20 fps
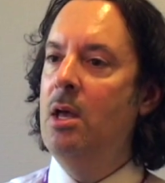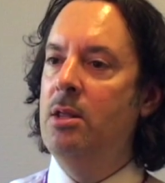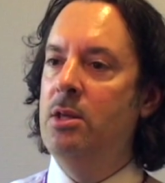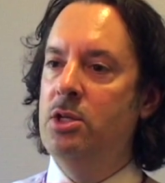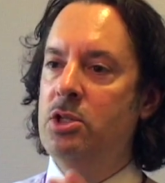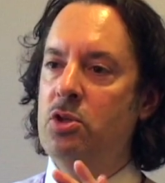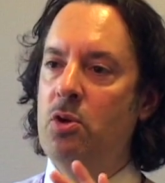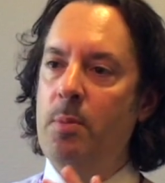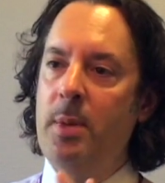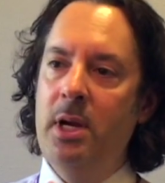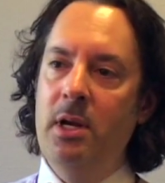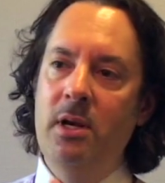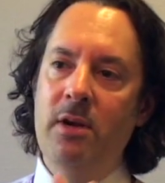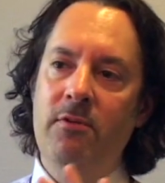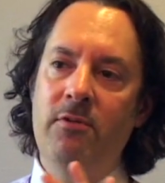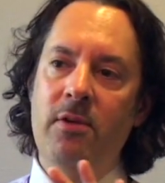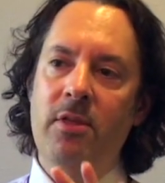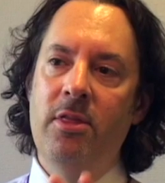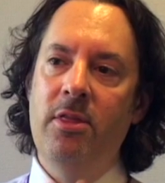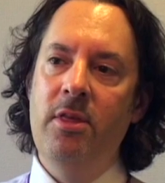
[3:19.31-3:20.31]
There's so many
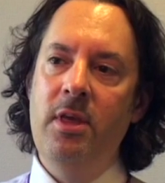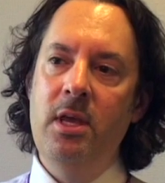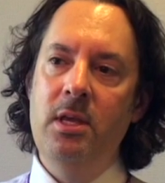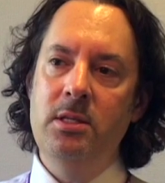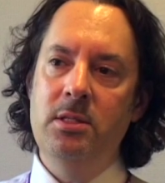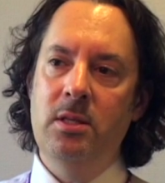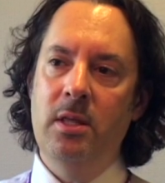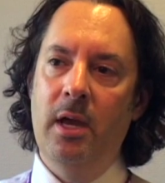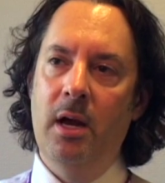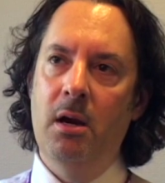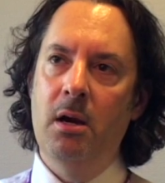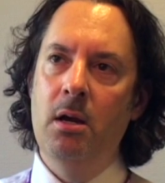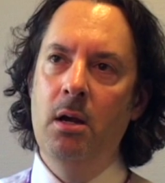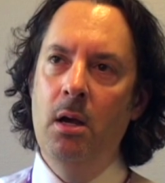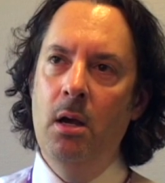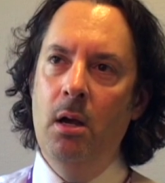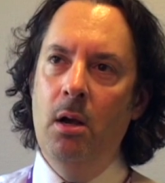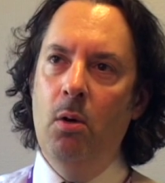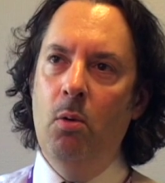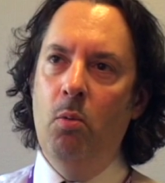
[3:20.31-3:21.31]
different things there.
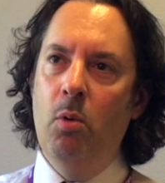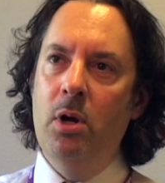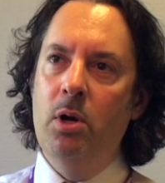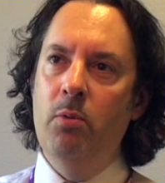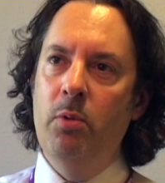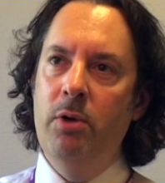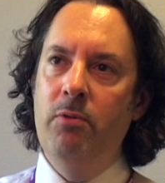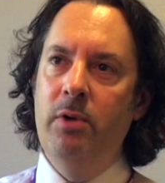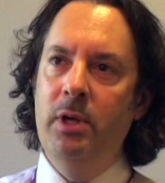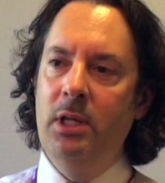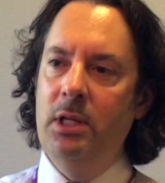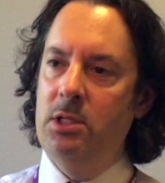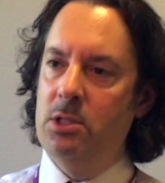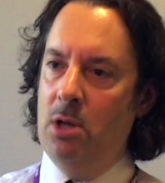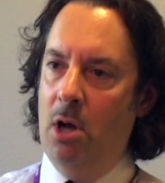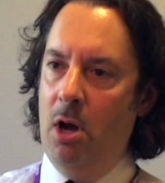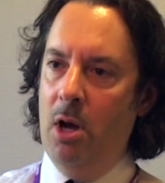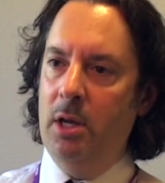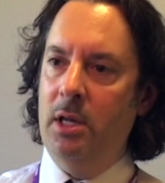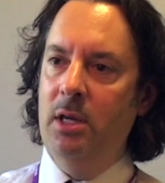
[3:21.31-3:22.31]
What are we really
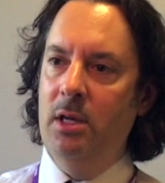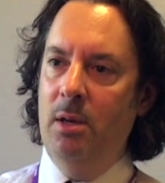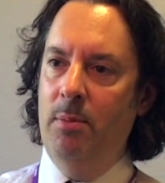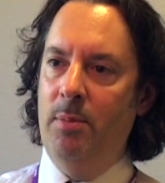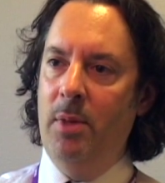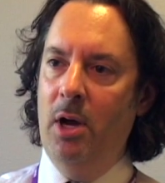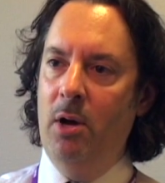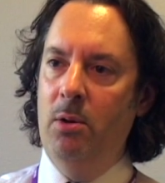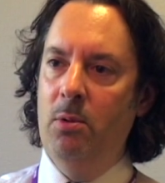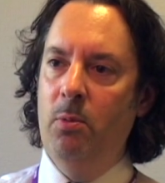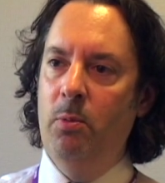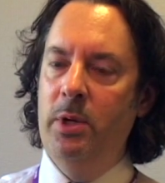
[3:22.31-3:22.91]
talking about?